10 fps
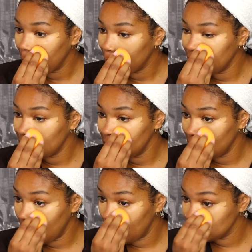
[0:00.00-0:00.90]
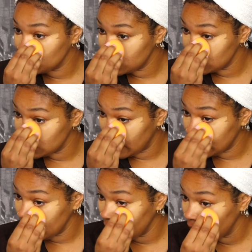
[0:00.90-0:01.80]
putting out as much as they
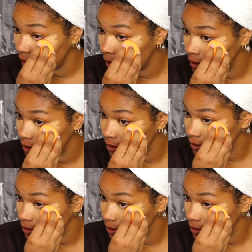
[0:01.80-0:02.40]
can,